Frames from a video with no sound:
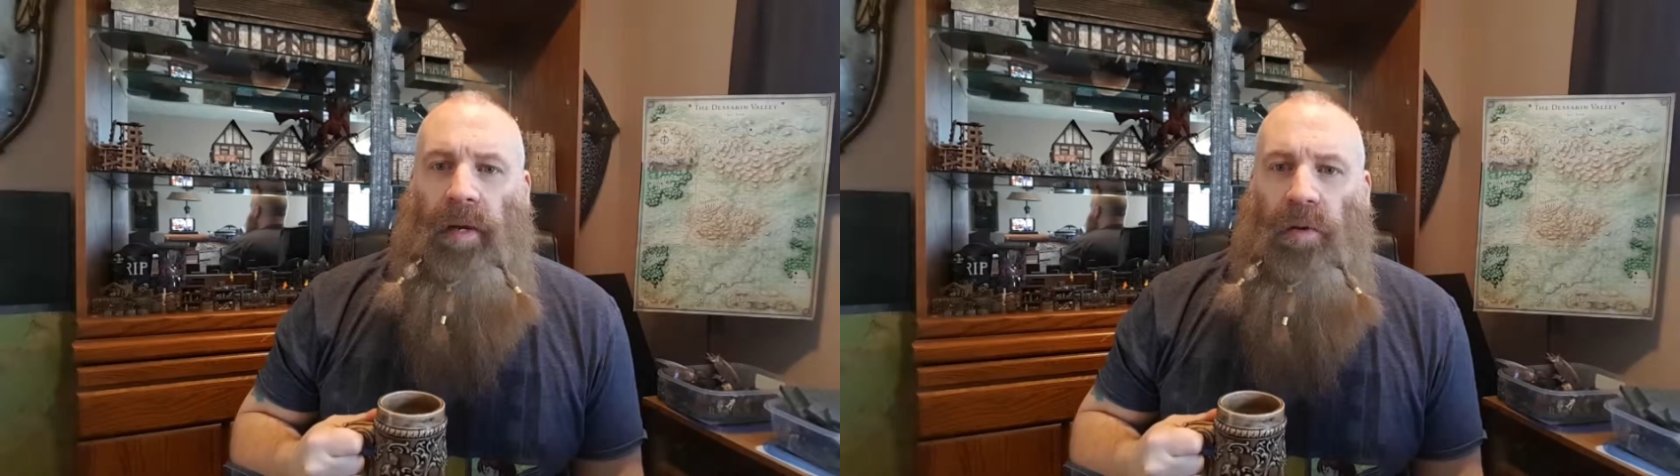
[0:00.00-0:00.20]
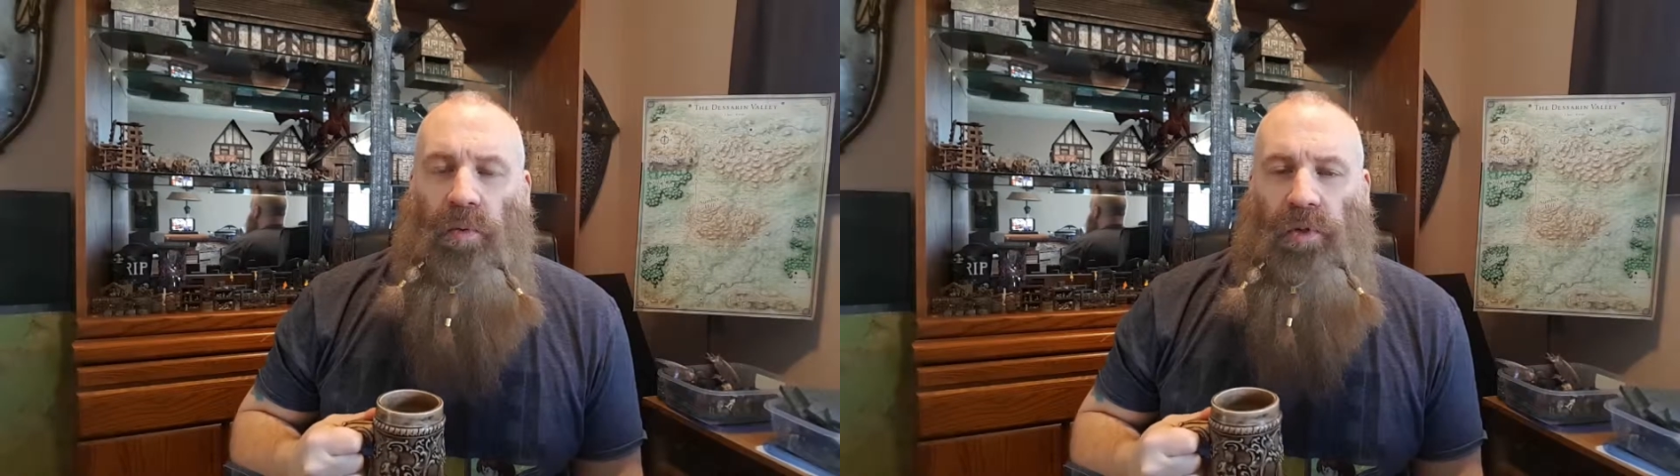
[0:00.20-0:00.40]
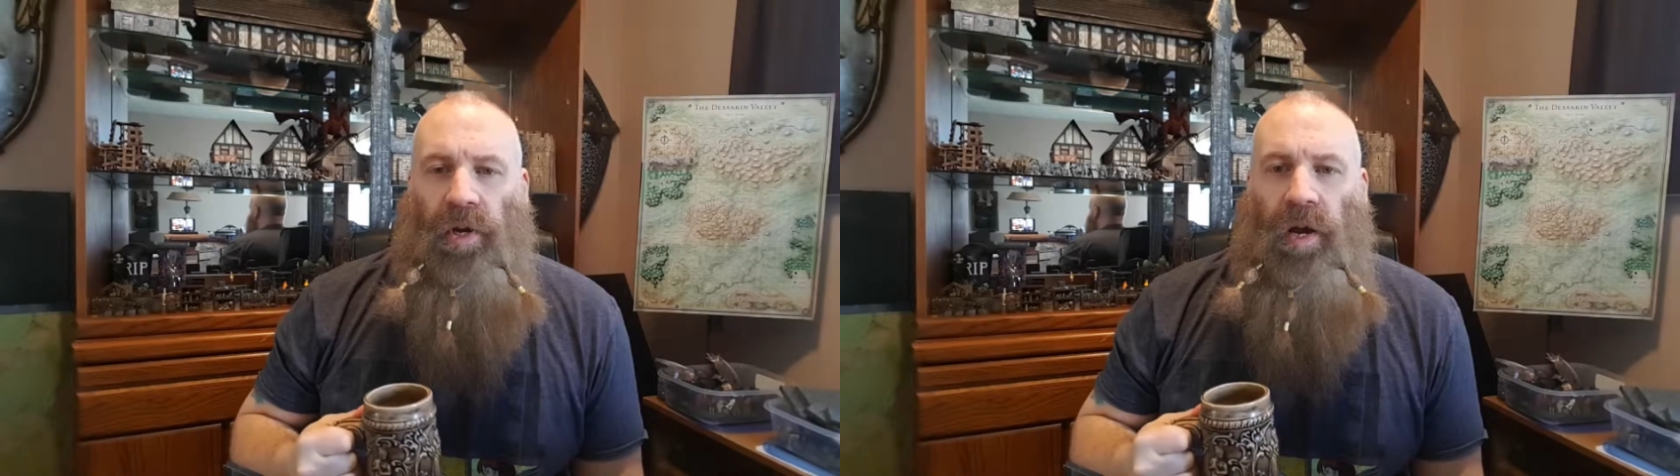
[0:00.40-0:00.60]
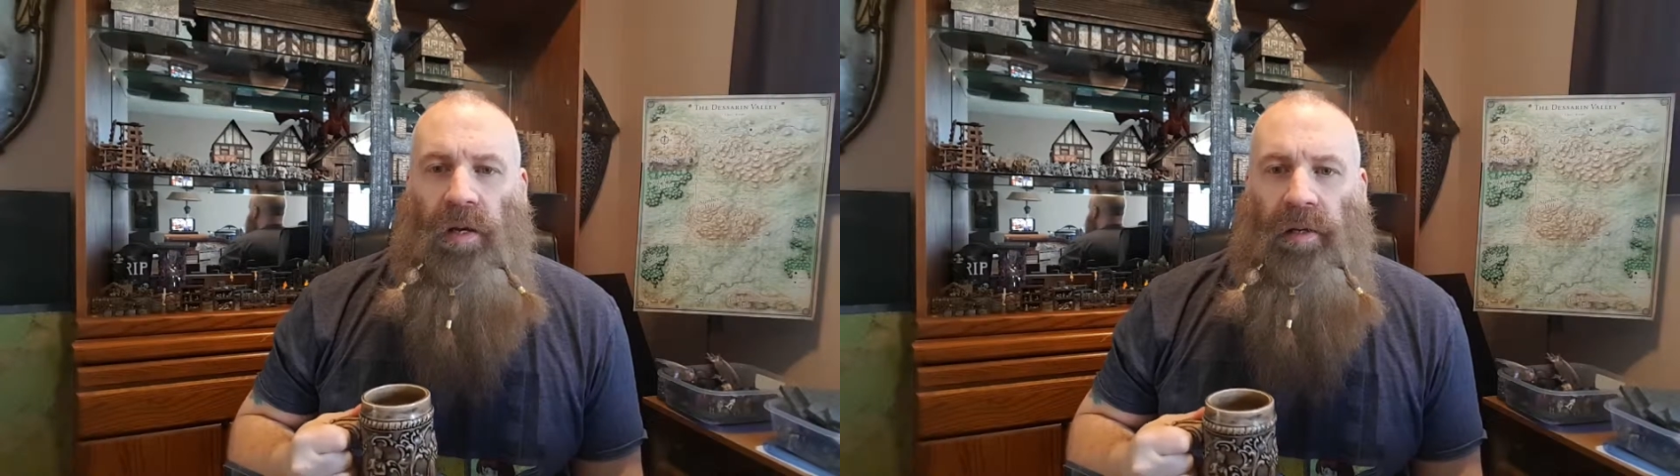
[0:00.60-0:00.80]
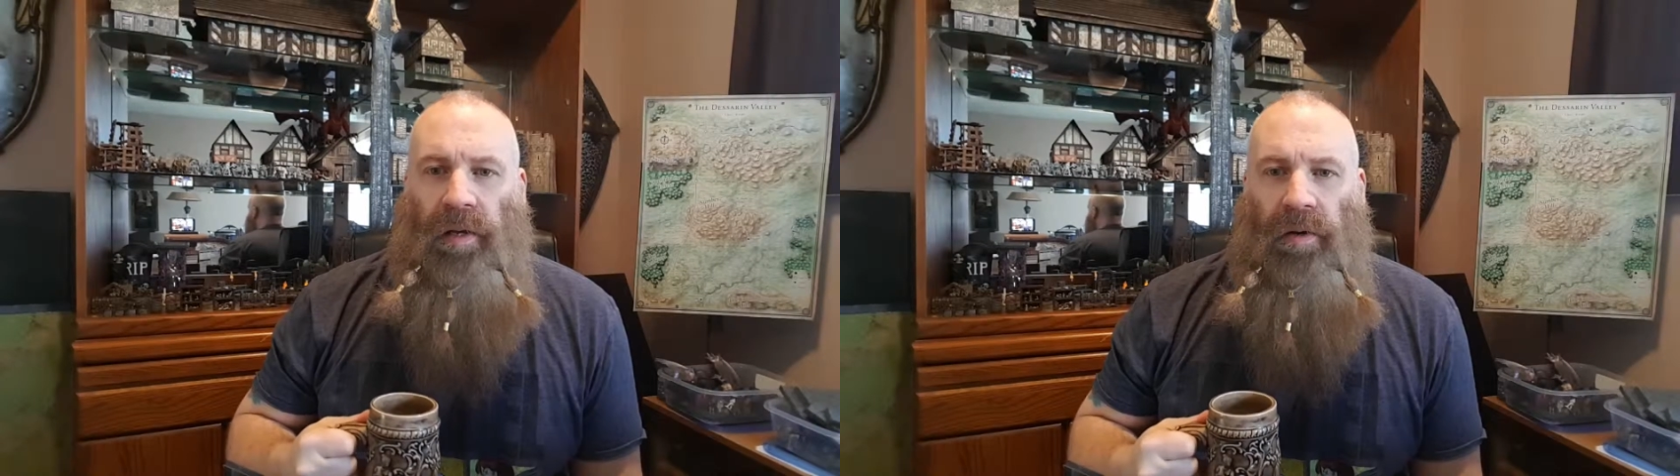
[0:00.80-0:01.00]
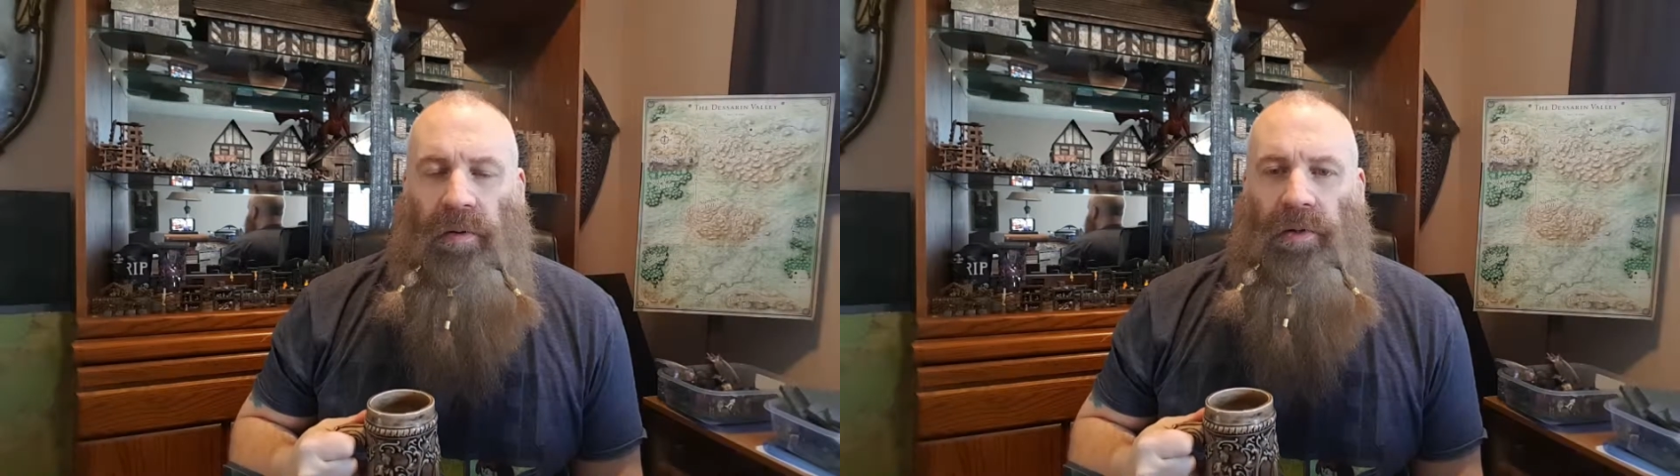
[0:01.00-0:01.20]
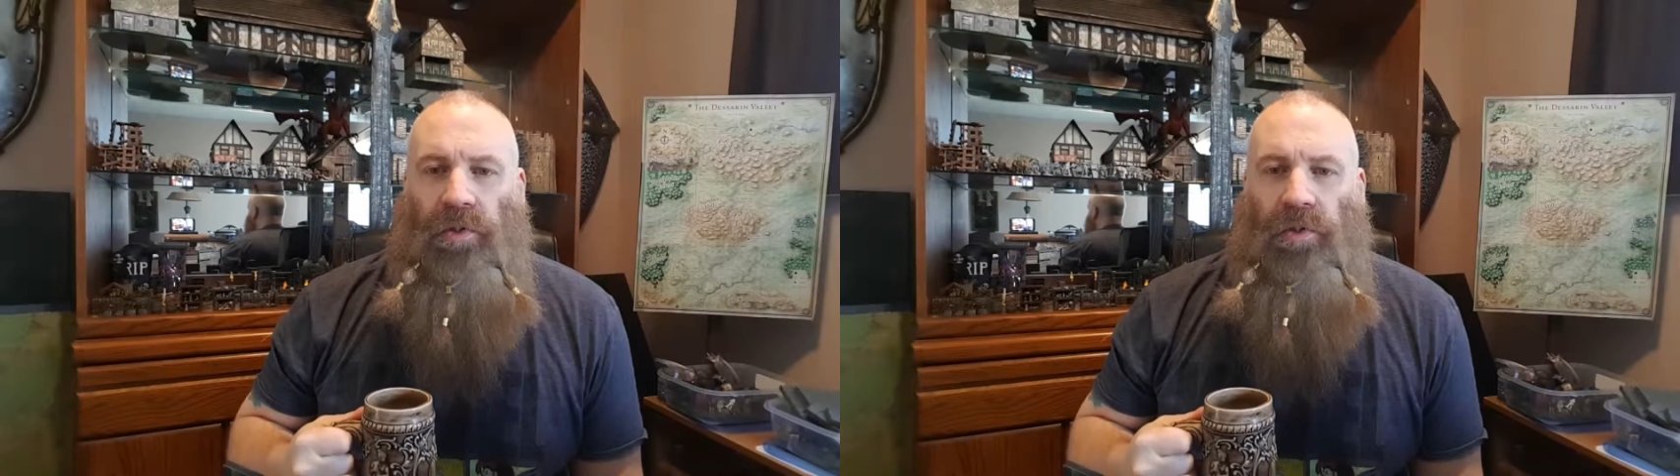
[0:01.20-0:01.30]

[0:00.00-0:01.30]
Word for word: new channel here is